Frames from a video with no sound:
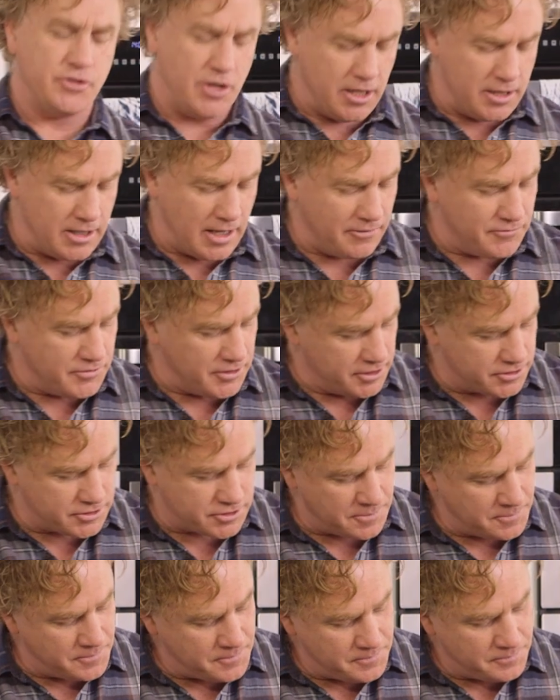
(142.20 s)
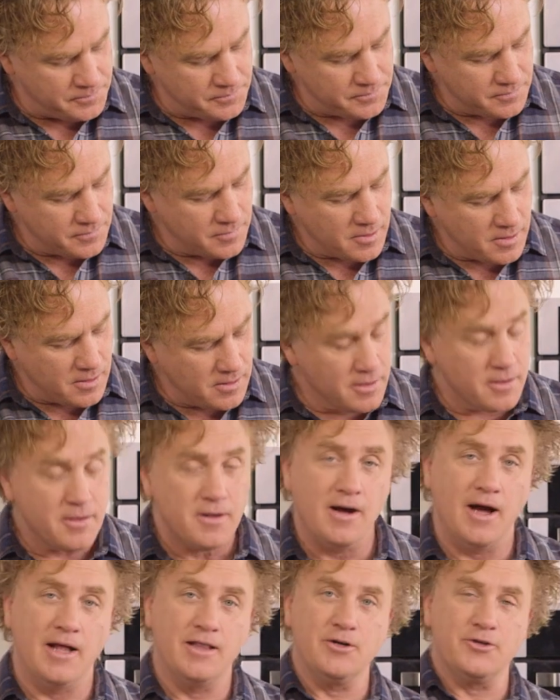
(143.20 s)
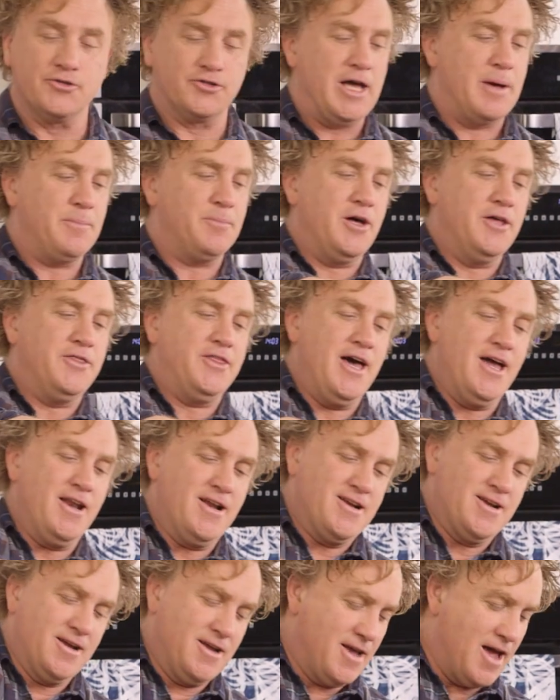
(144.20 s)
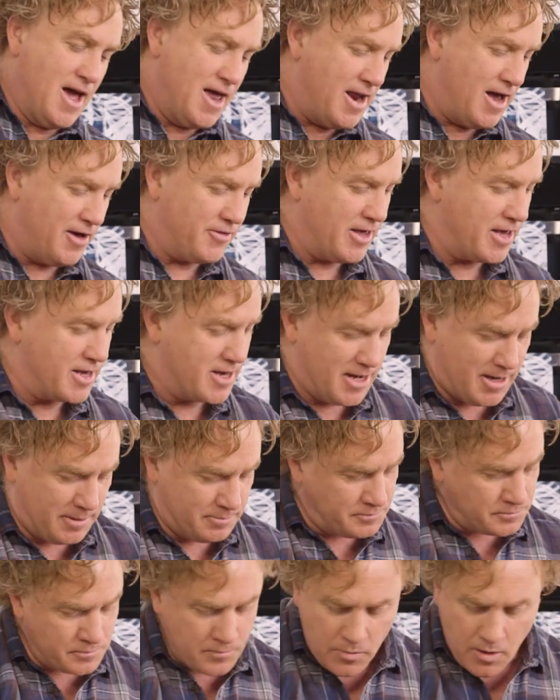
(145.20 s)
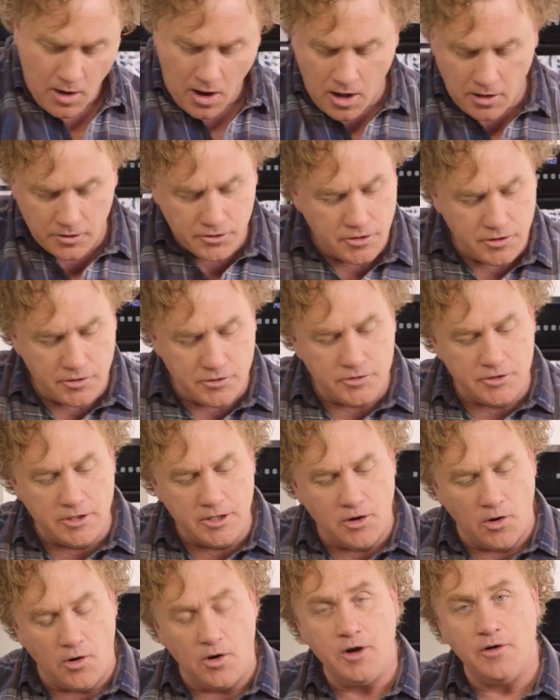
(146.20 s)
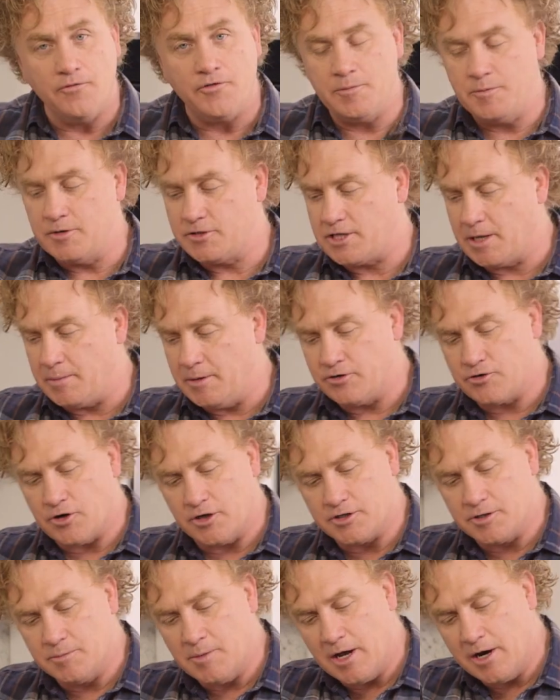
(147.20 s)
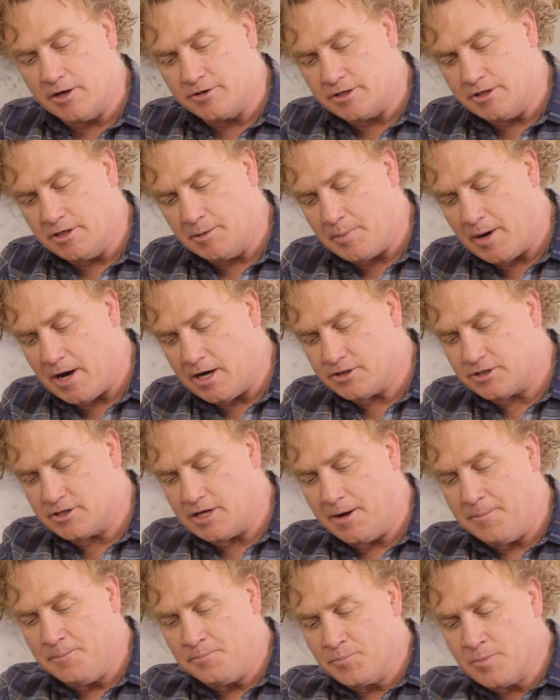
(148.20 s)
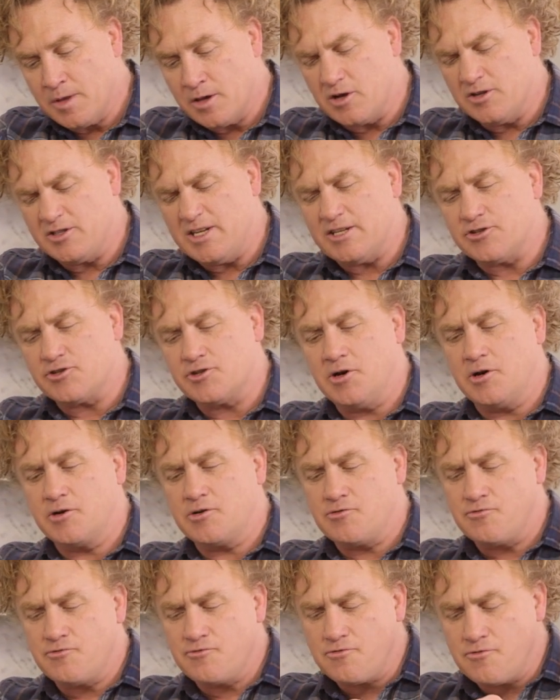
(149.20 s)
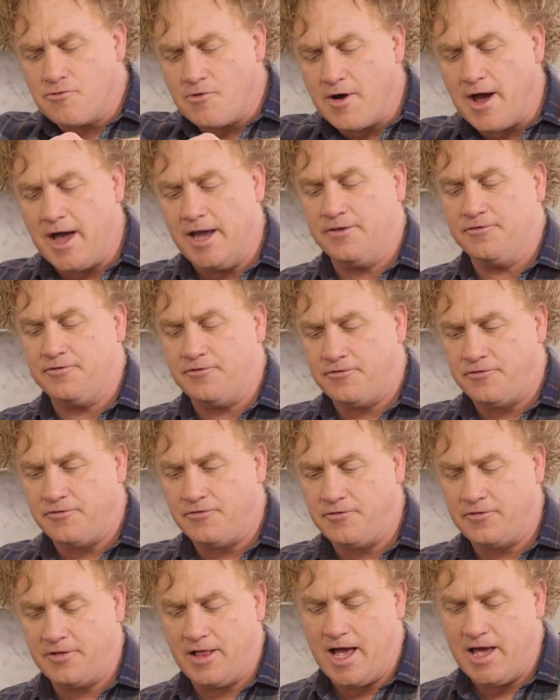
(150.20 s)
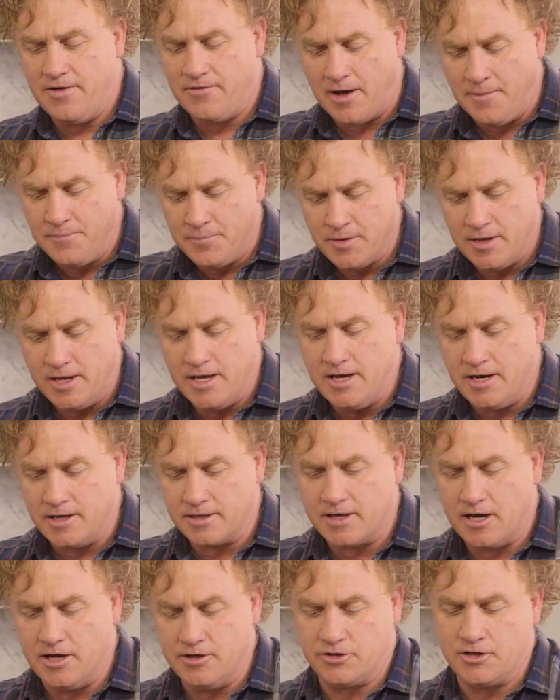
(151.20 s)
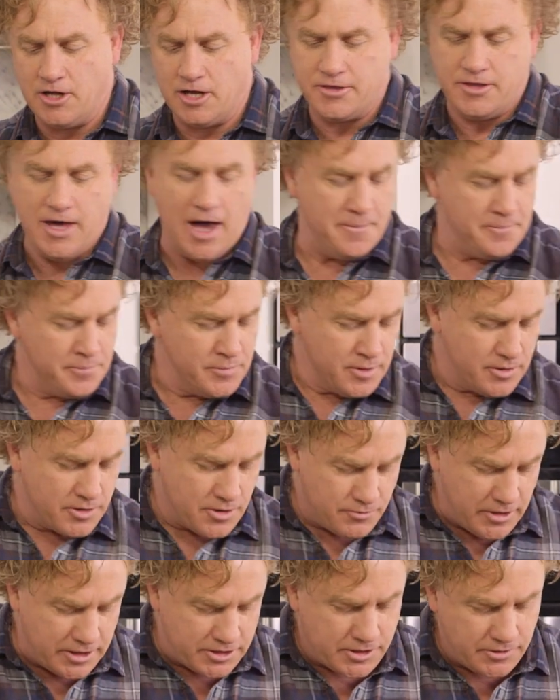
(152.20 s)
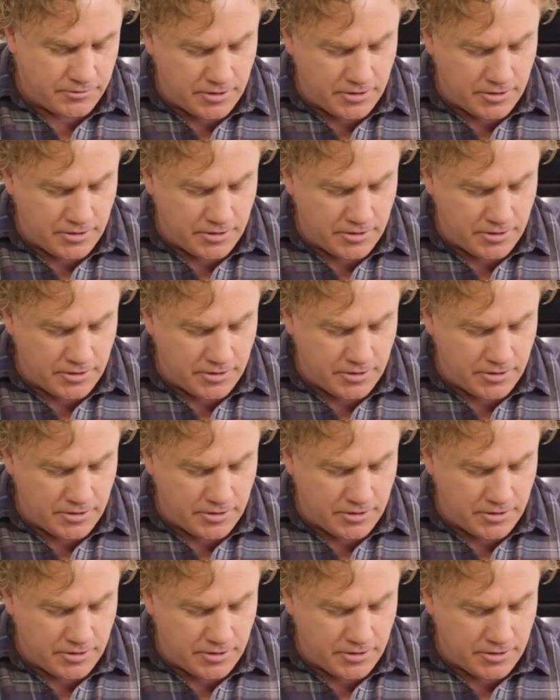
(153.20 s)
I love this. A little tap like that, and out they come. I'll use the oil from the semi-dried tomatoes in the pasta, because that's got great flavour. In it goes like that. The rest